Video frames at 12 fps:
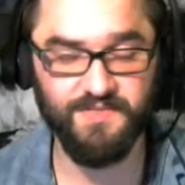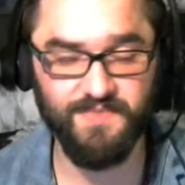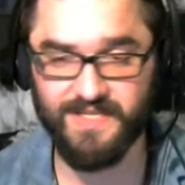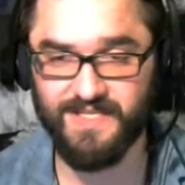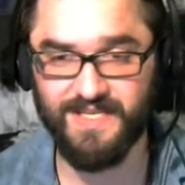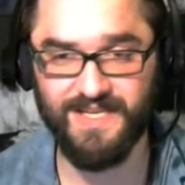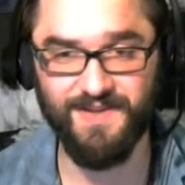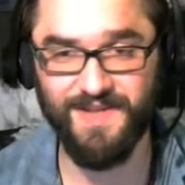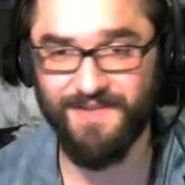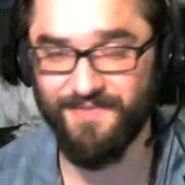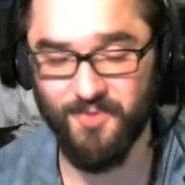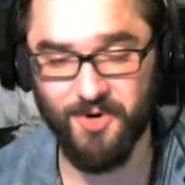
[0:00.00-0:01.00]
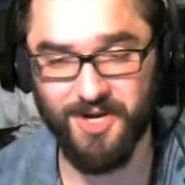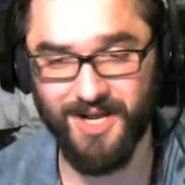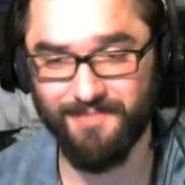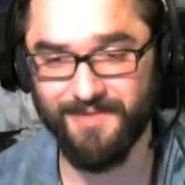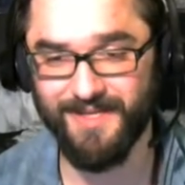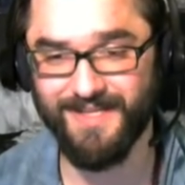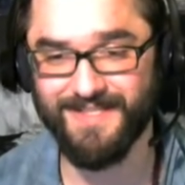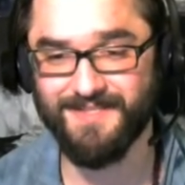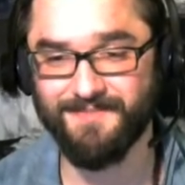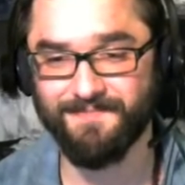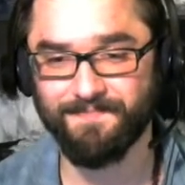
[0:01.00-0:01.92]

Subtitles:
makes it even more complex.